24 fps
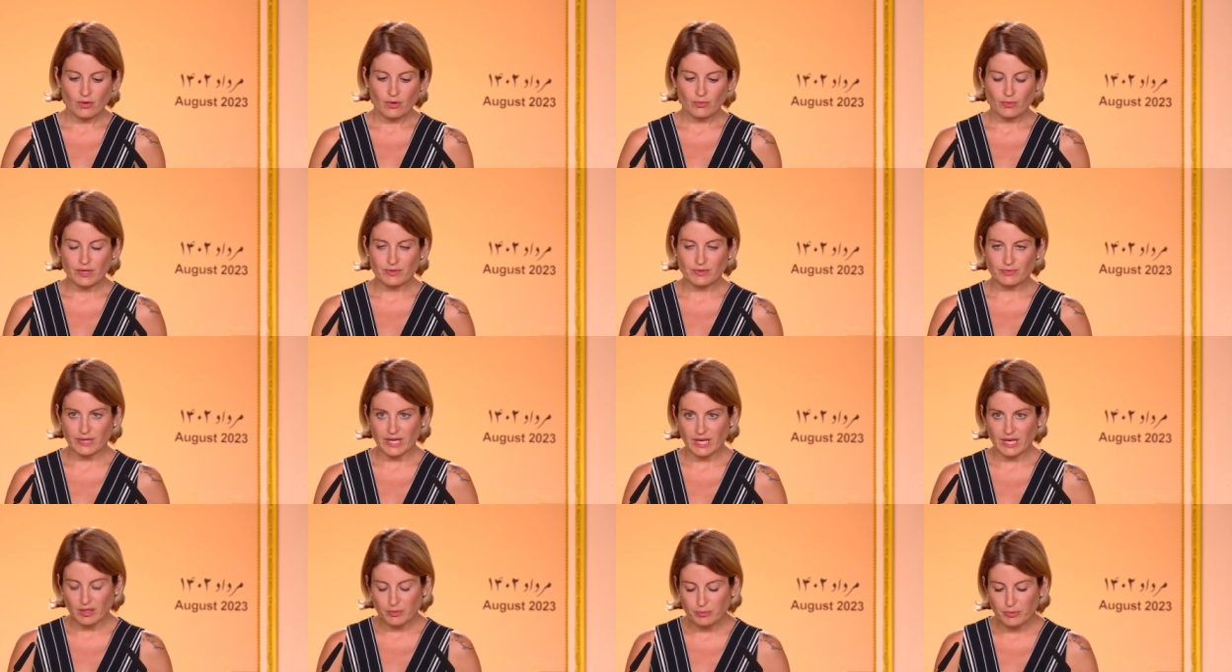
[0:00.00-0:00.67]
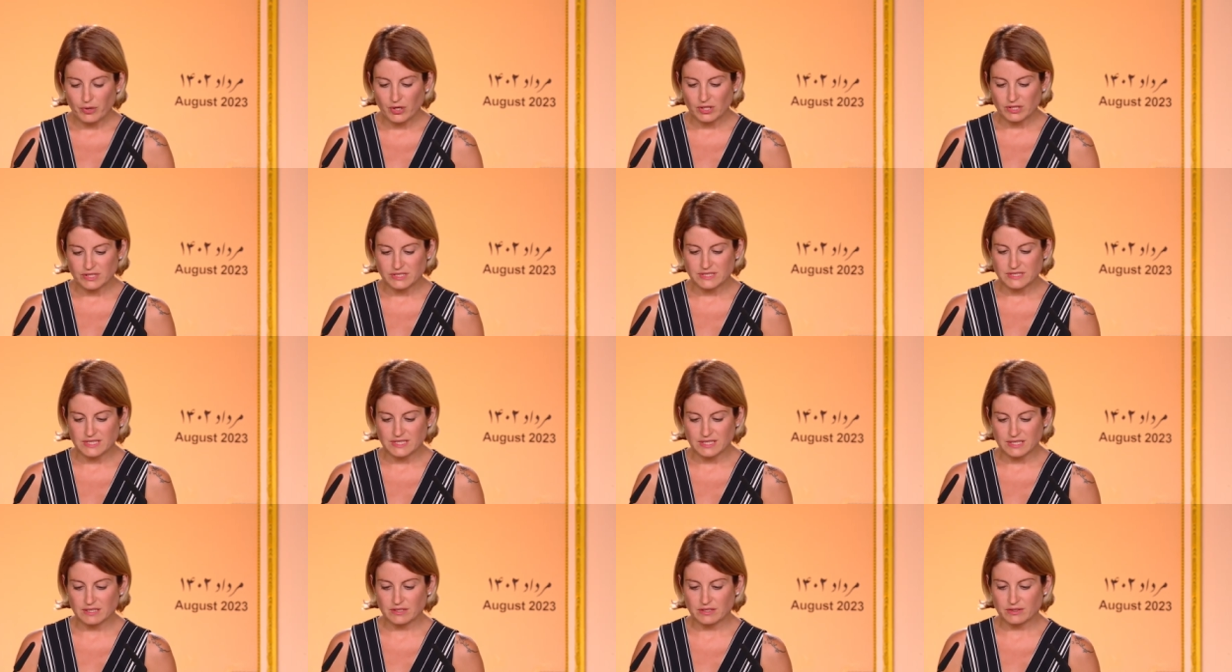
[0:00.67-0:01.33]
when
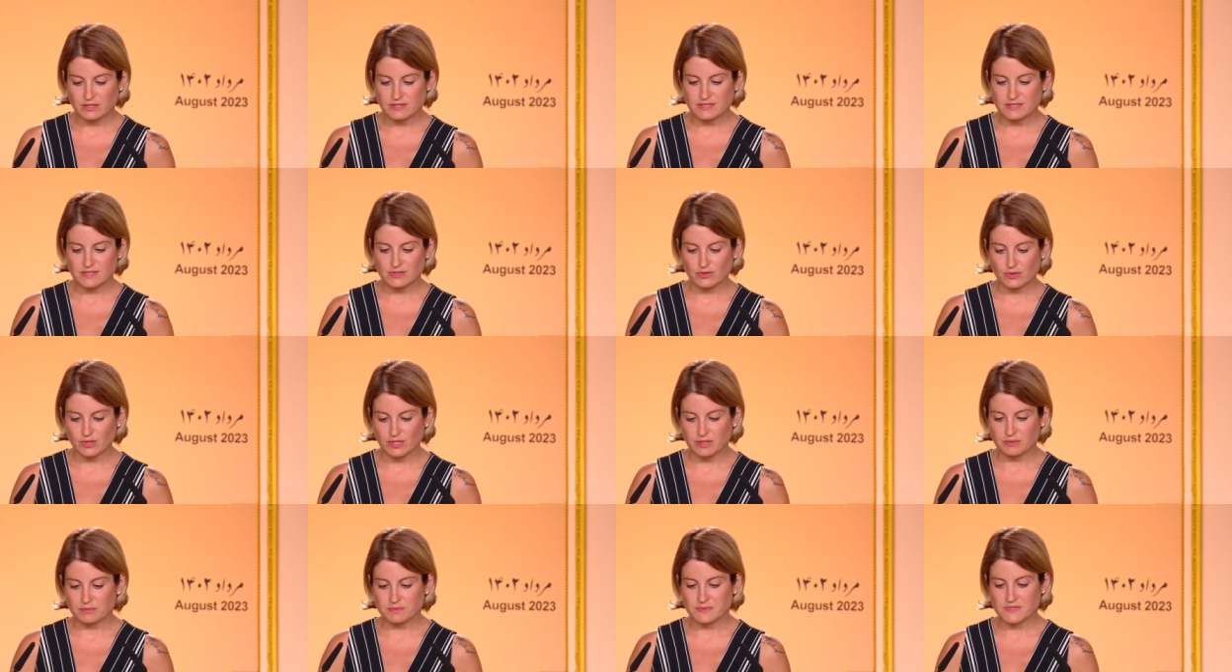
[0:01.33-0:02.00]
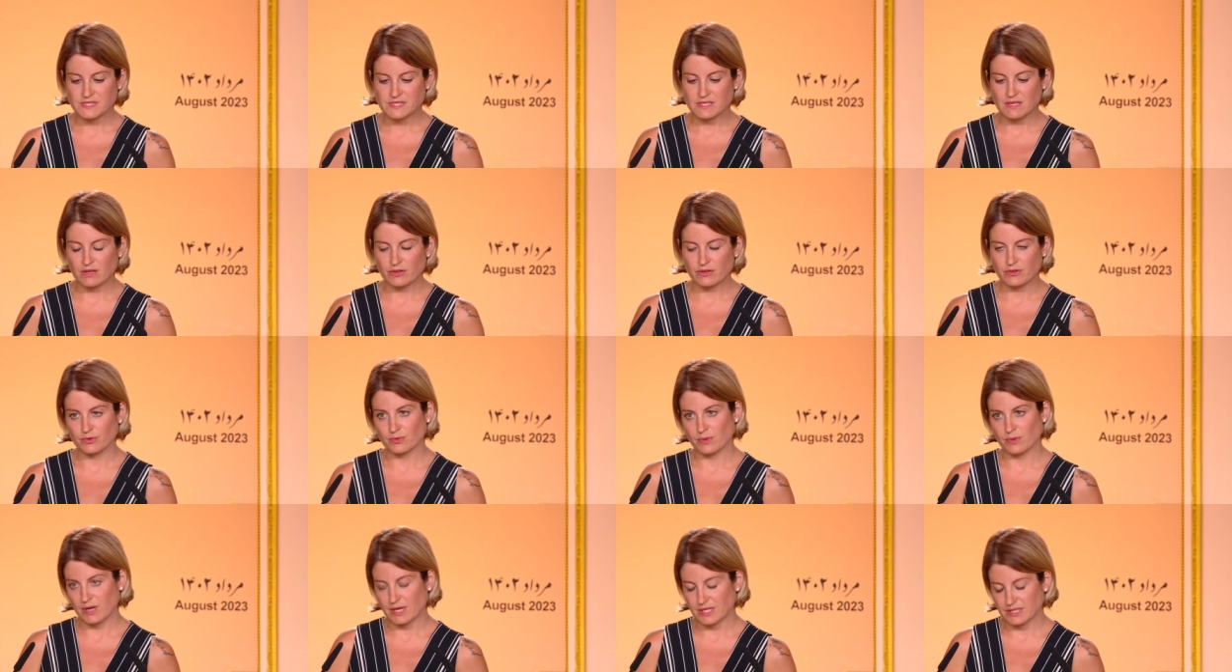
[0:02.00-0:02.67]
Realpolitik screams
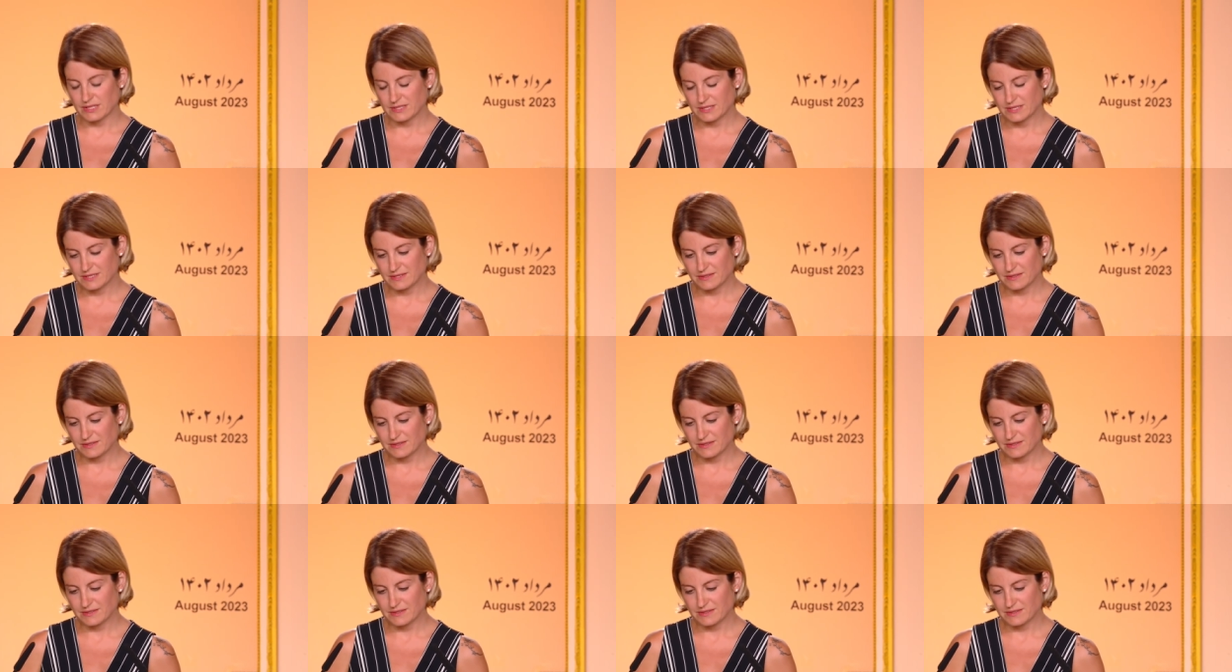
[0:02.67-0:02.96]
otherwise.